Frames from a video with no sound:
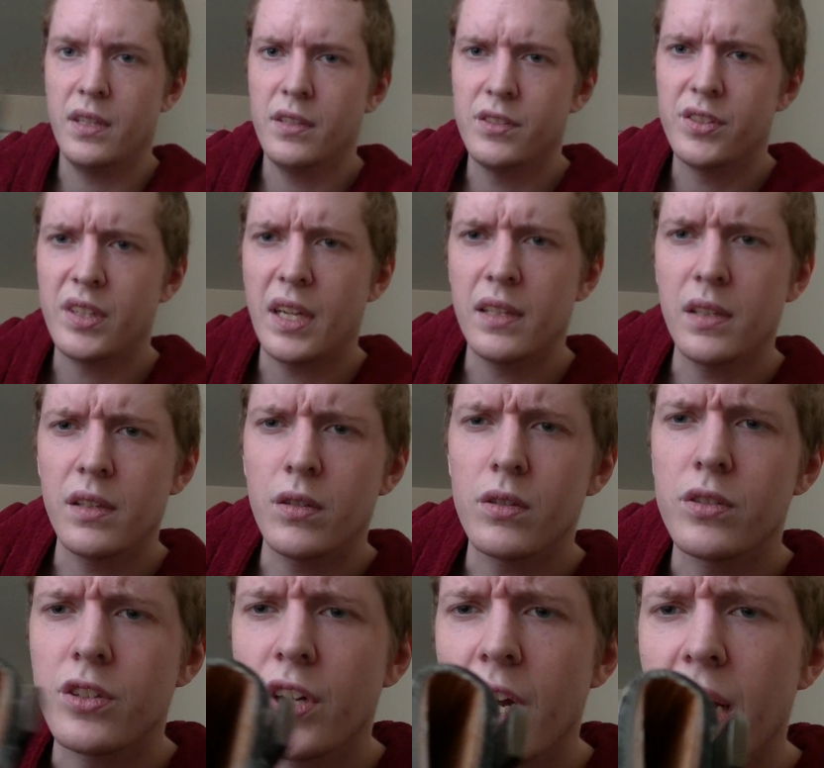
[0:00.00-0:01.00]
there's that
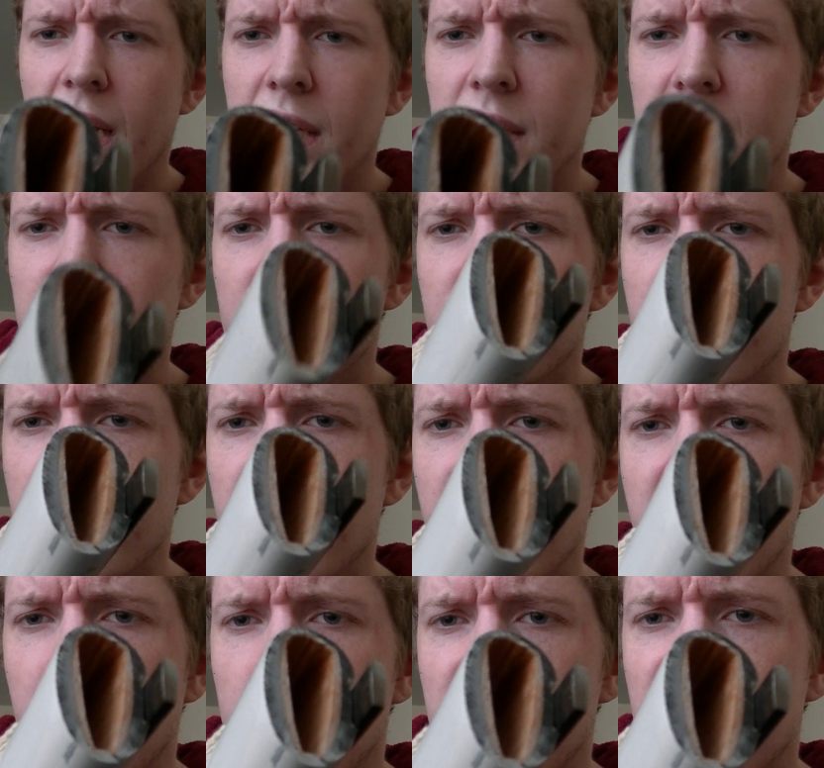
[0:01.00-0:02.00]
little crack in the
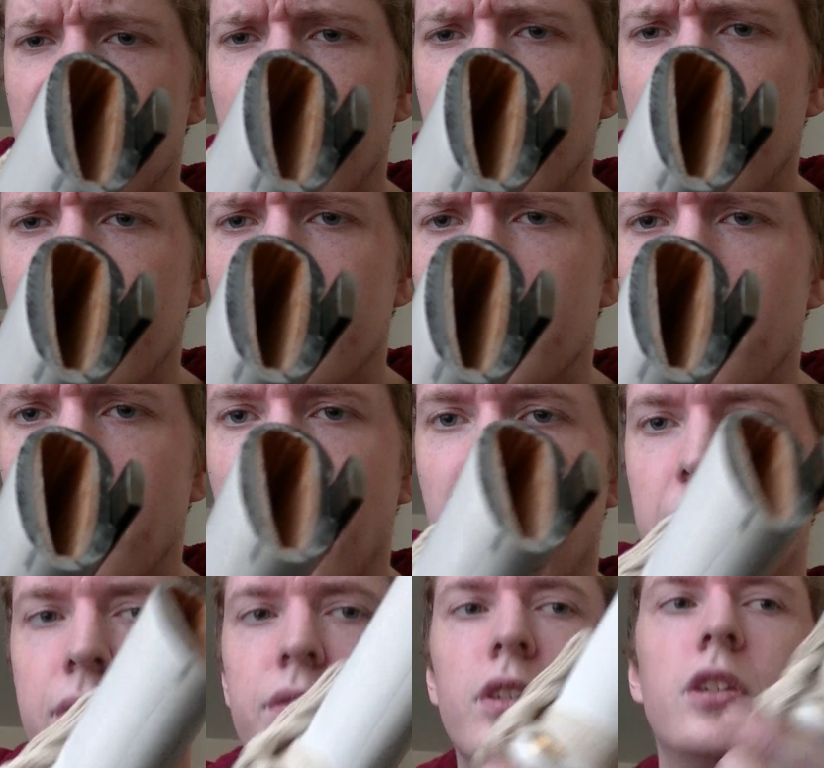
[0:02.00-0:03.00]
sheath. I'm sending this
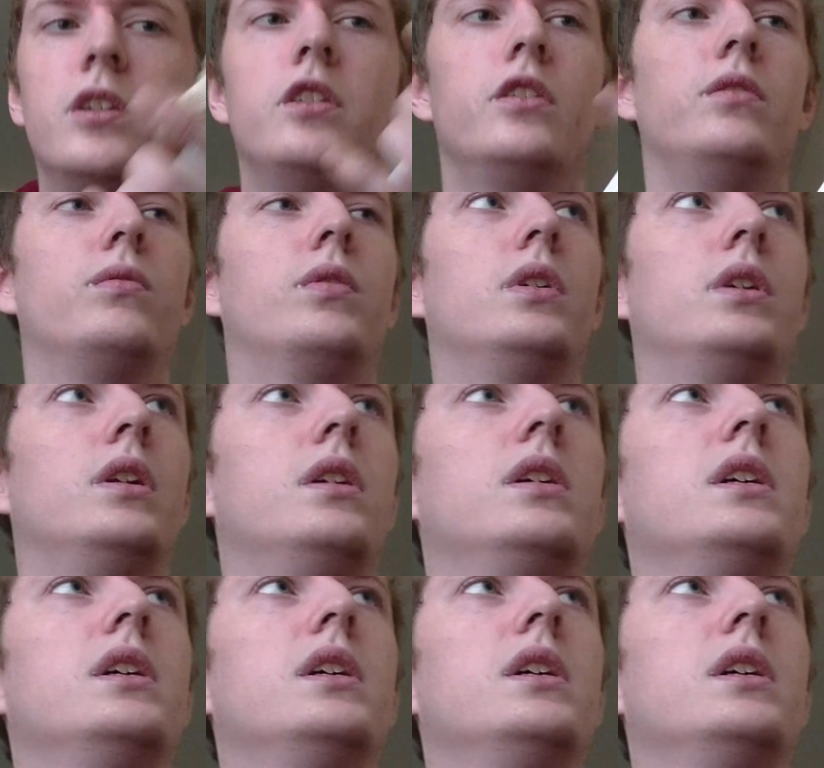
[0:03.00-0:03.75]
back for a new one.